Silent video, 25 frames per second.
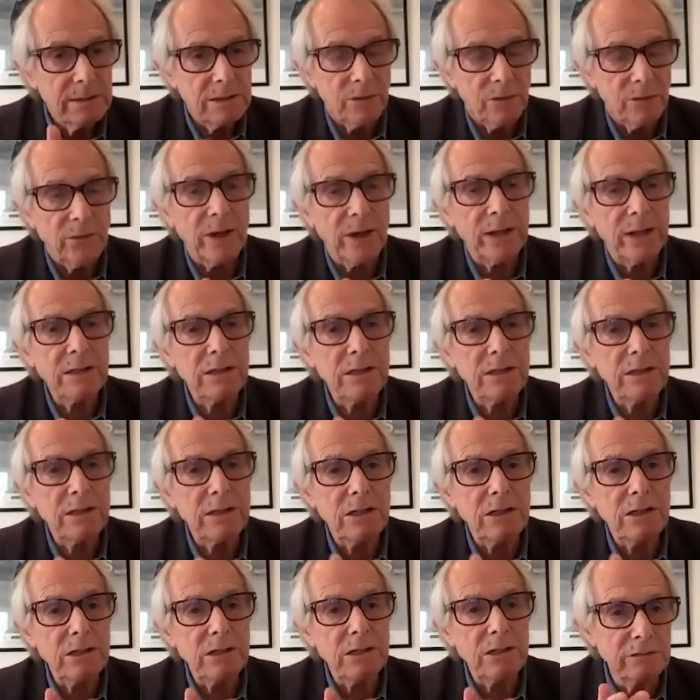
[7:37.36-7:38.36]
Defend
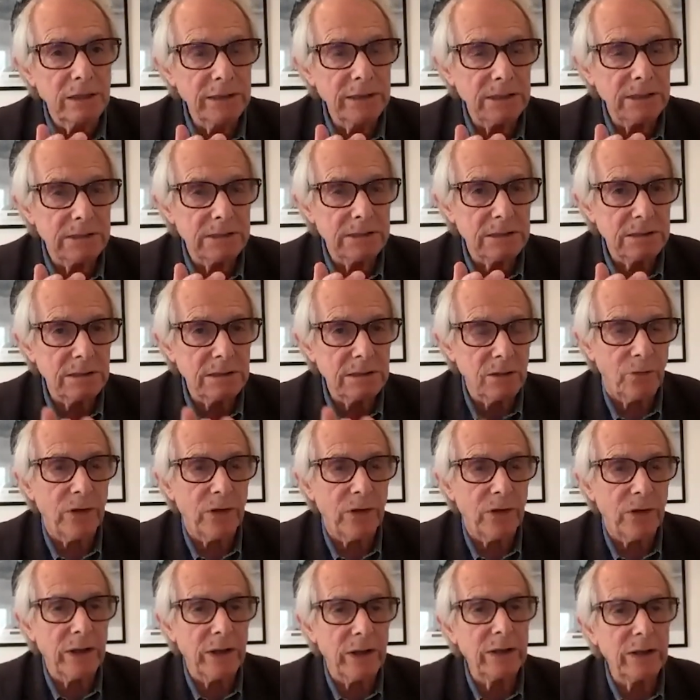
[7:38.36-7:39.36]
human rights,
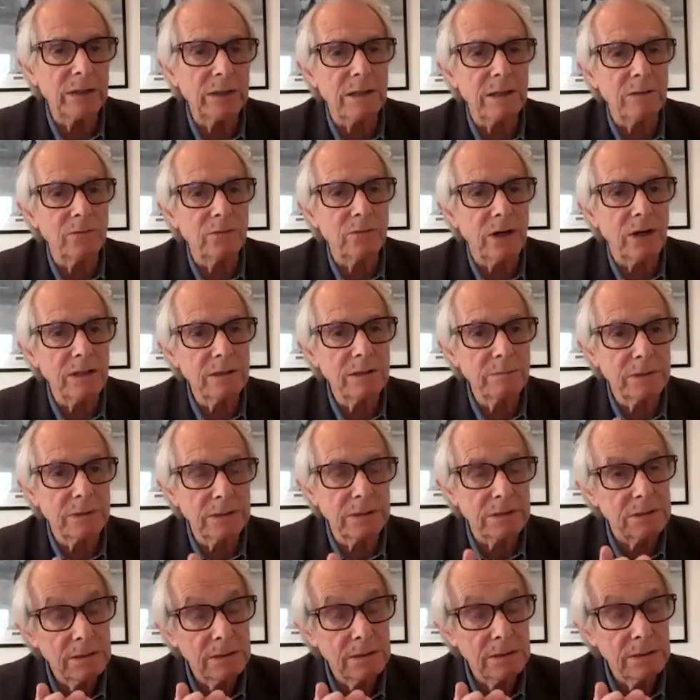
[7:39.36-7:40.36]
defend the environment,
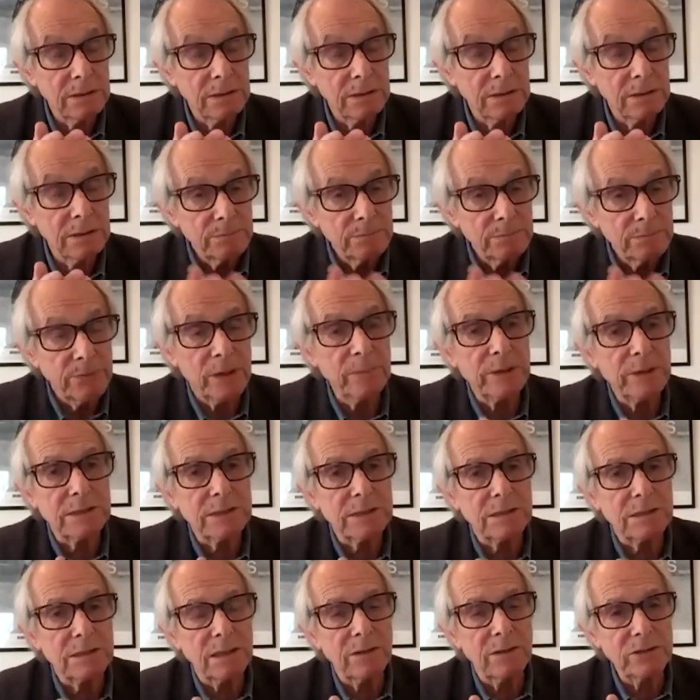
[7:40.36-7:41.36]

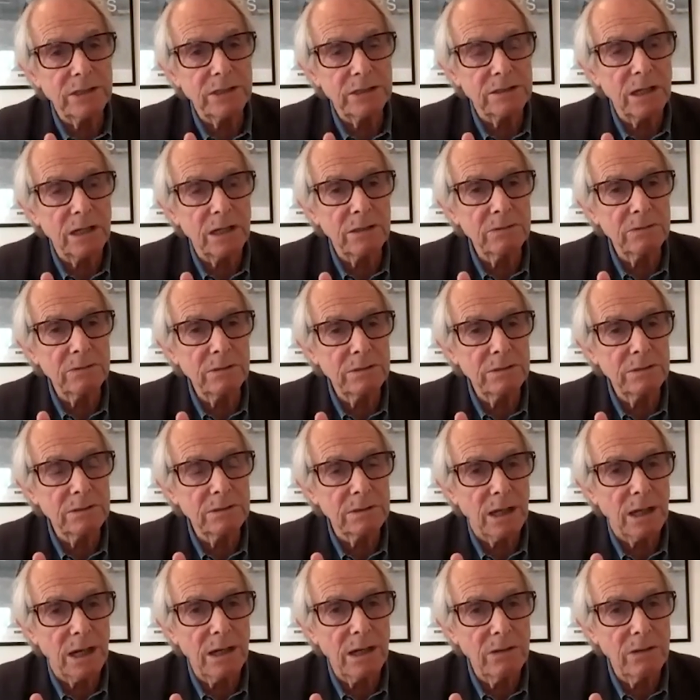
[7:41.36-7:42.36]
public services owned
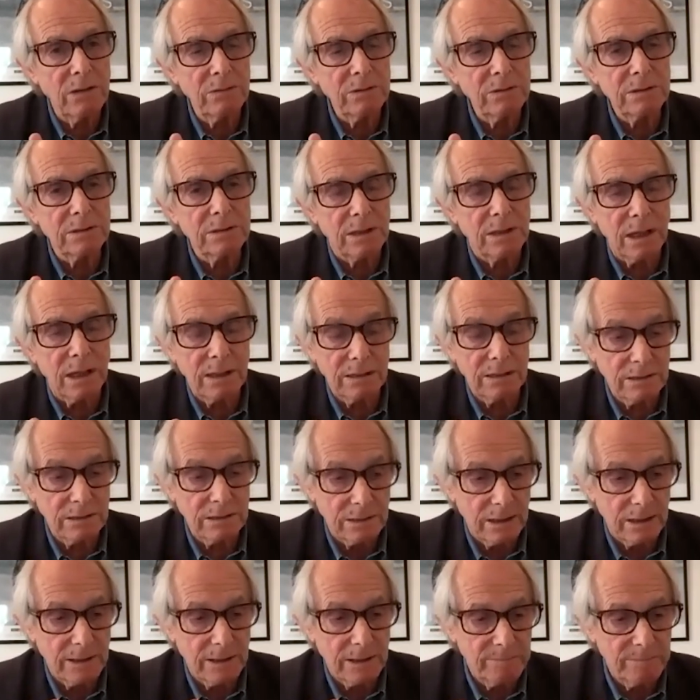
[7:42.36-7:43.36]
and
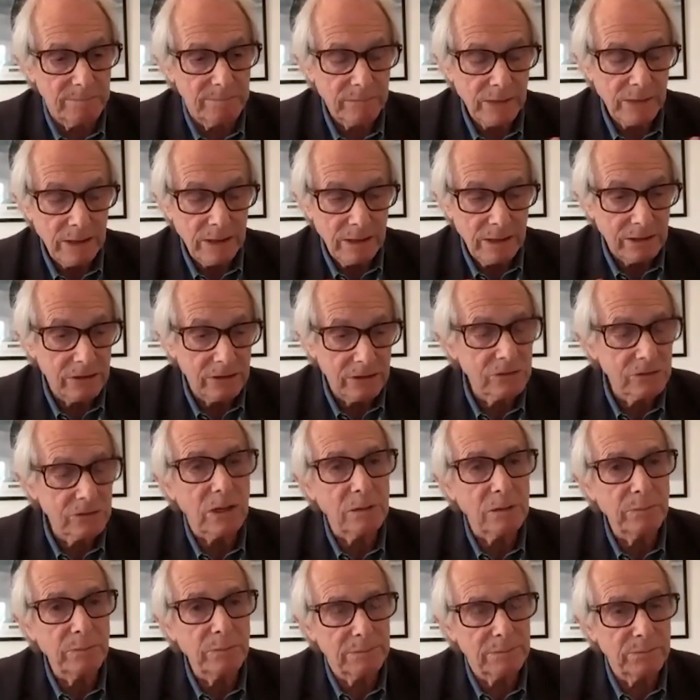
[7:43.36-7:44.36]

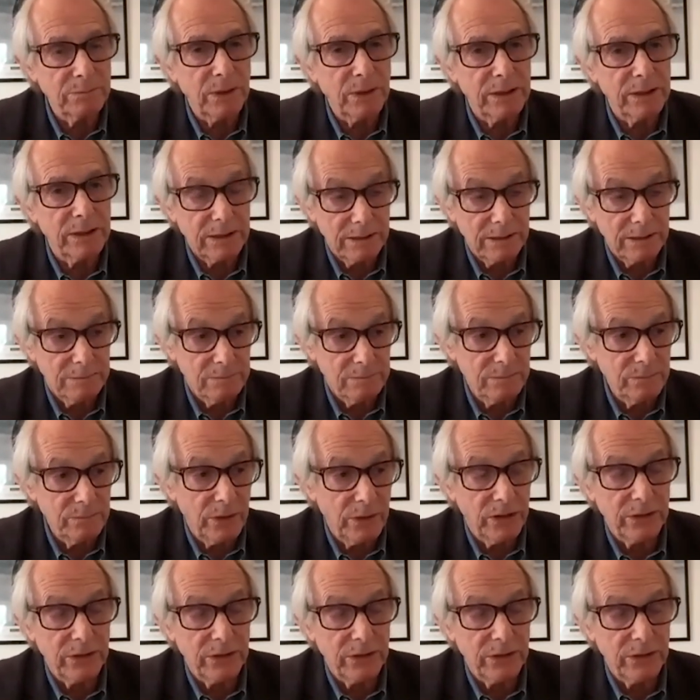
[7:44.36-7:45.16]
controlled by the